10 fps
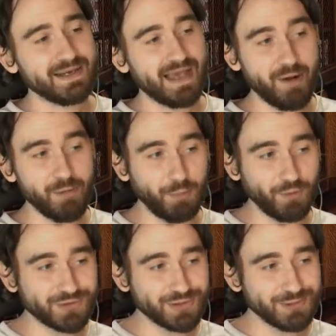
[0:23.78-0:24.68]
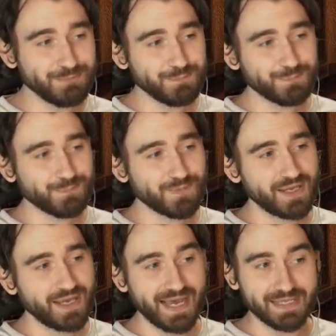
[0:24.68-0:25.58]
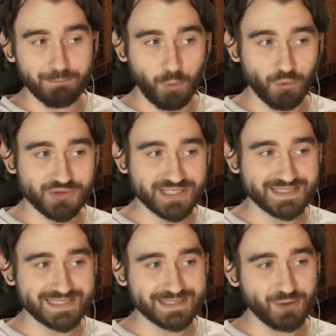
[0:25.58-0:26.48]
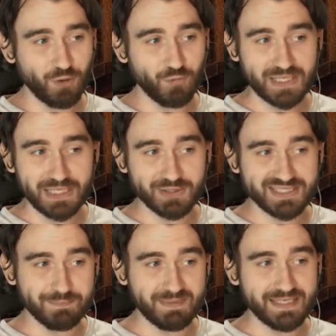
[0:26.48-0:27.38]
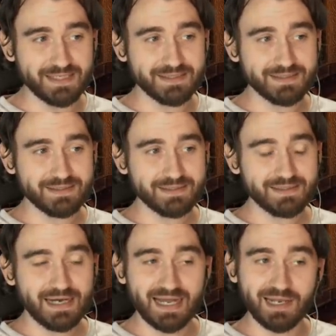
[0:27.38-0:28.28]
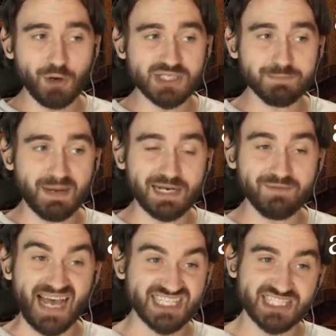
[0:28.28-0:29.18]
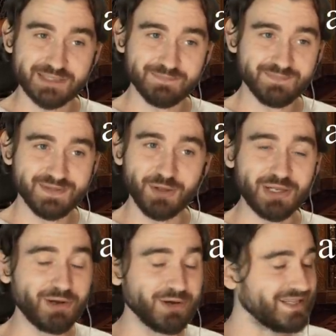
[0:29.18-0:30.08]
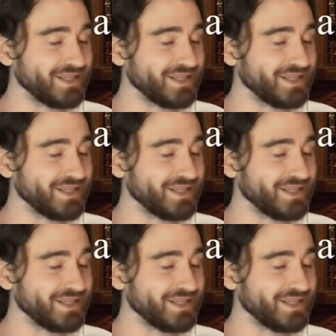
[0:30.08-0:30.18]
Harry Potter and the portrait of what looked to be a large pile of ash. Not large,